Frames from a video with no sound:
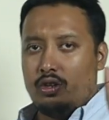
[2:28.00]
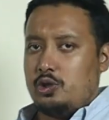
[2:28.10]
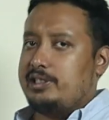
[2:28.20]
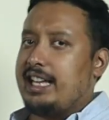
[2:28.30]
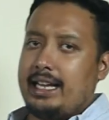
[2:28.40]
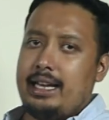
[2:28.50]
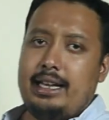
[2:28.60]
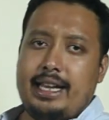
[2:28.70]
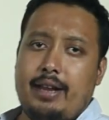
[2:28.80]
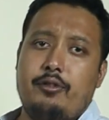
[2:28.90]
So
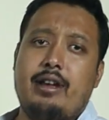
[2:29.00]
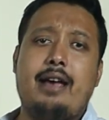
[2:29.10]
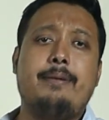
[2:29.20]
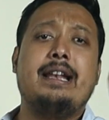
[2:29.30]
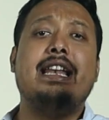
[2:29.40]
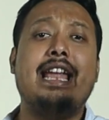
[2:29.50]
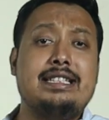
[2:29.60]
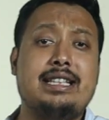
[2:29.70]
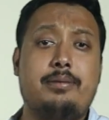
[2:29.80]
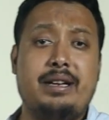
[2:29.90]
second, if you have a
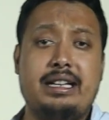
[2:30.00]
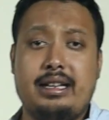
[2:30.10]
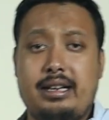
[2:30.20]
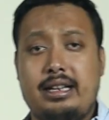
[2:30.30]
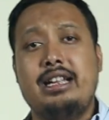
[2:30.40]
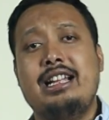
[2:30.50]
laser printer,